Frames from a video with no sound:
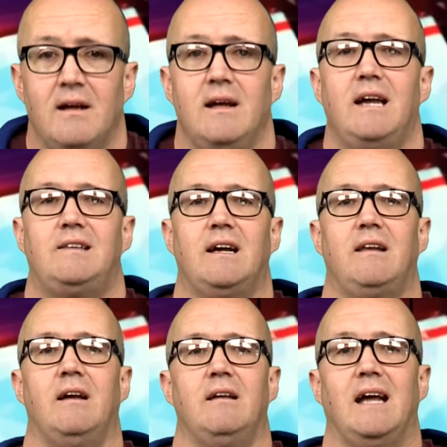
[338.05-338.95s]
He
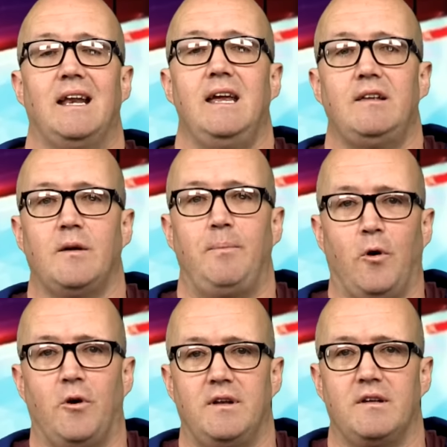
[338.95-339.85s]
said that he
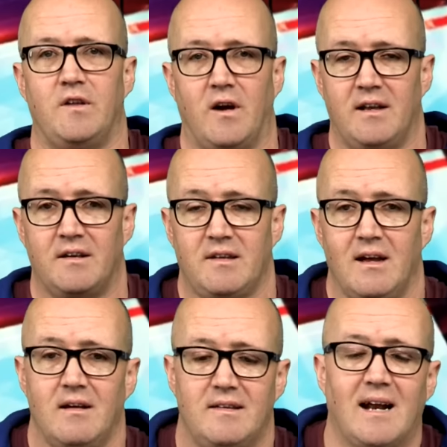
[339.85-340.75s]
supported Zionists.
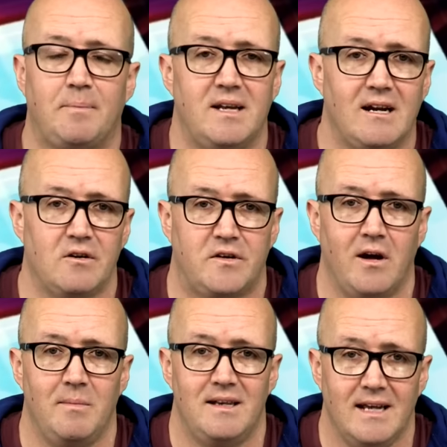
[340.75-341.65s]
That particular
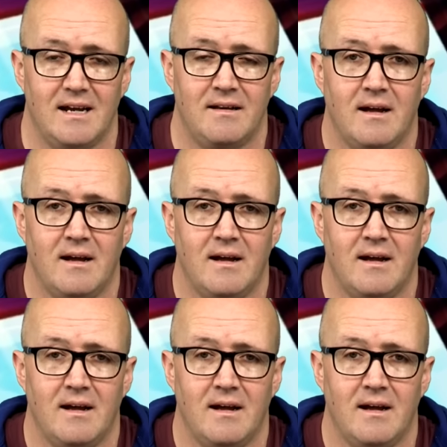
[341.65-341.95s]
time he did.